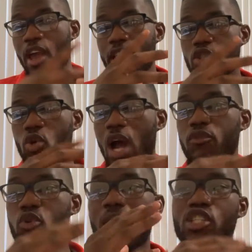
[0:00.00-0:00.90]
and so I have
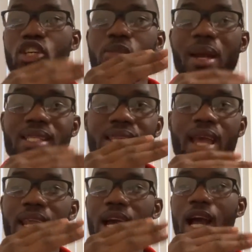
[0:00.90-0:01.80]
to adjust my
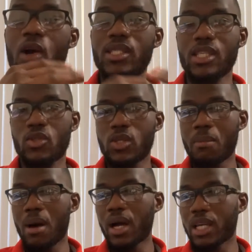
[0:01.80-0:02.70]
stat according to the
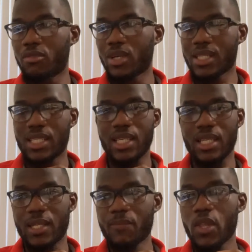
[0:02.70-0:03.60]
market volatility.